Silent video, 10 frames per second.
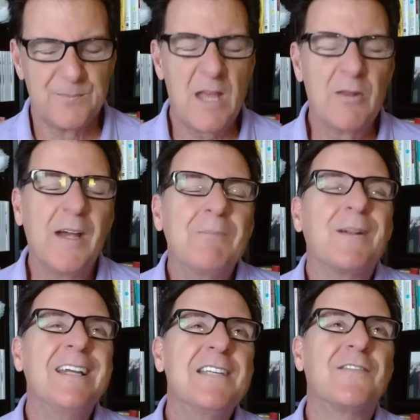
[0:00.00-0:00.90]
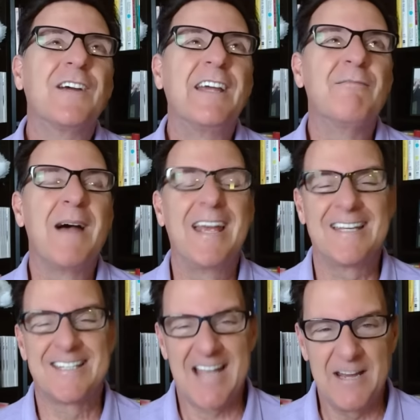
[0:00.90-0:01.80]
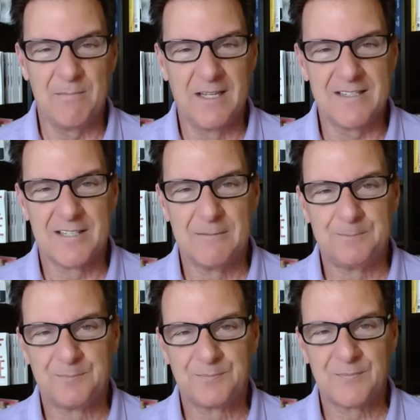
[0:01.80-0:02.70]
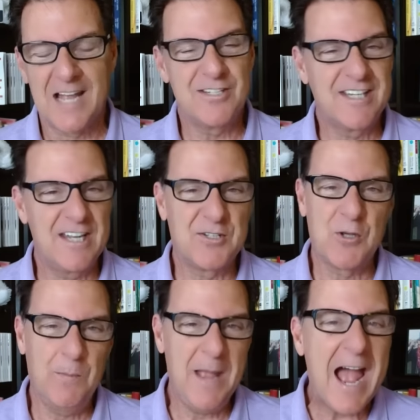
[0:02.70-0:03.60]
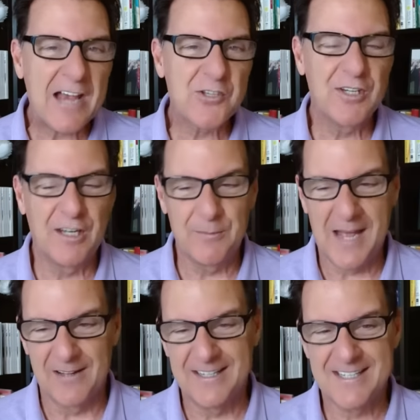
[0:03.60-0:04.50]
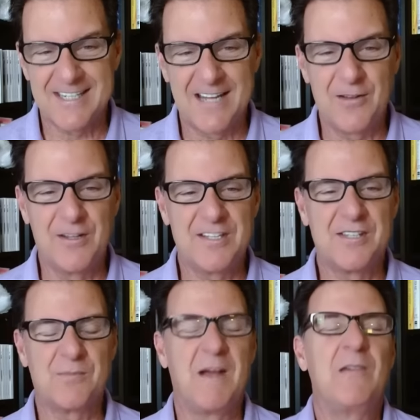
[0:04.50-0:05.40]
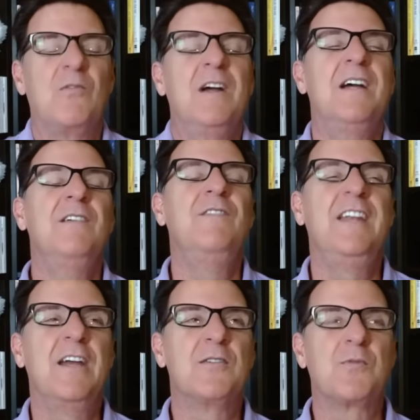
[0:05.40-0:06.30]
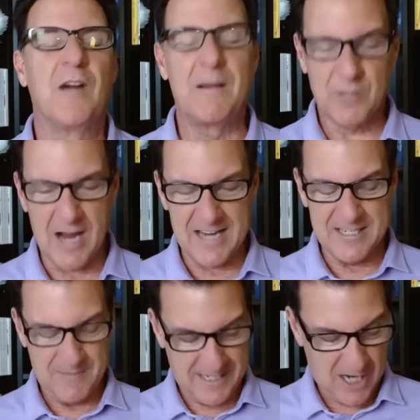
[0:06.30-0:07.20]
By the way, please forgive my excitement. I just get so passionate about this. And I know this is my videos where I'm trying to be